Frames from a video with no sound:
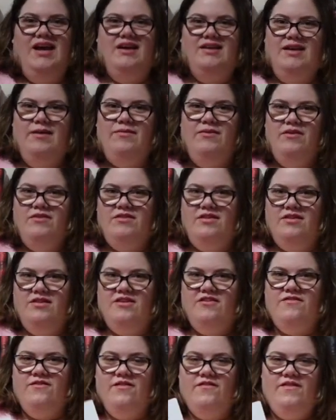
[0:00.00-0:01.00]
because I'm using this
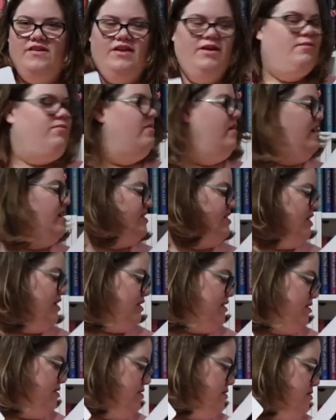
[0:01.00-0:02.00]
for a video
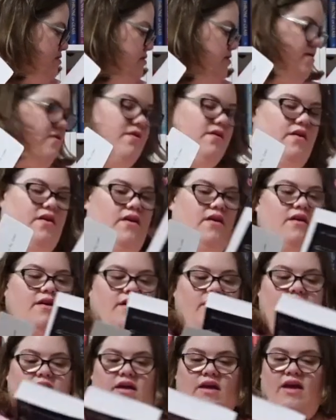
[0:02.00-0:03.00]
project.
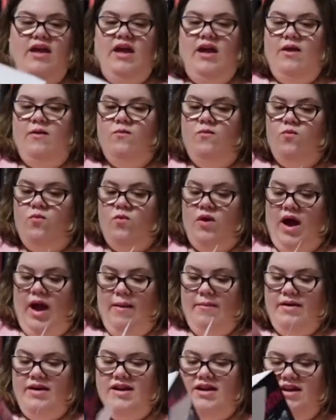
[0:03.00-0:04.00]
And I'm
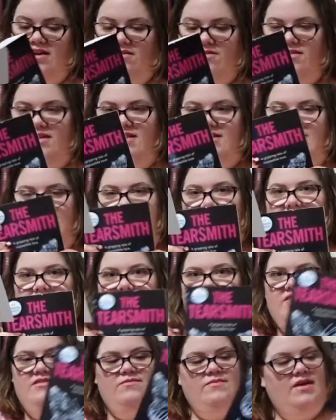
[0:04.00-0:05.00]
going to use the Tear
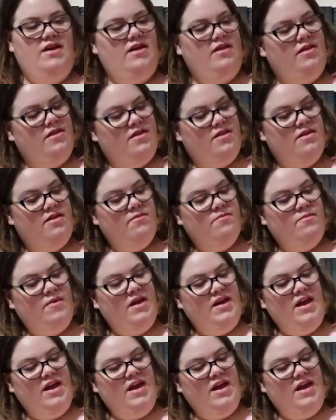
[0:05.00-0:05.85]
Smith by